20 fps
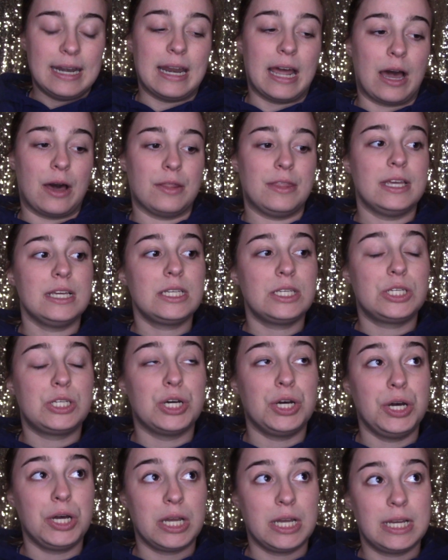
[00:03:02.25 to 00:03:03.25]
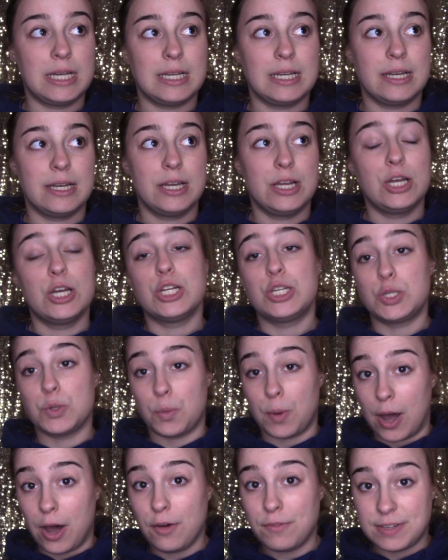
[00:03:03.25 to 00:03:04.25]
Now this took
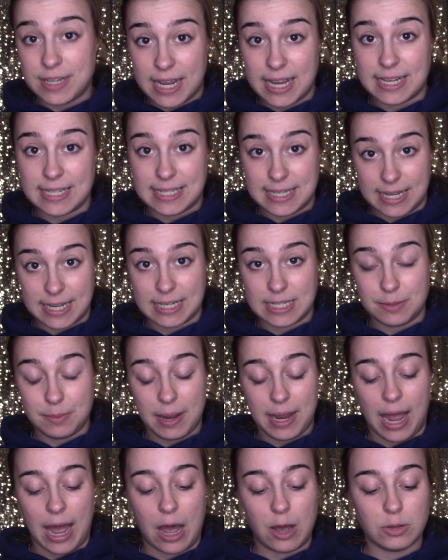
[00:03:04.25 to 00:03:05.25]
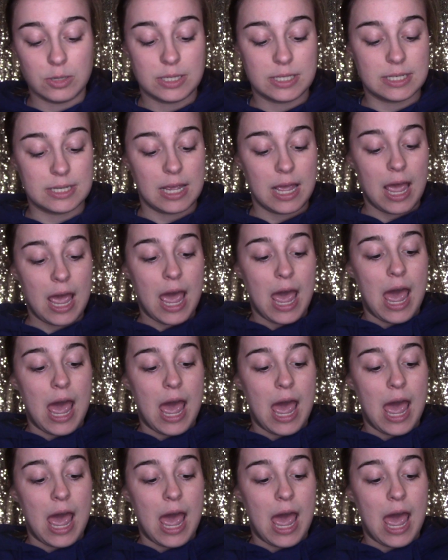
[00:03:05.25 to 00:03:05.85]
12 days to get to my house.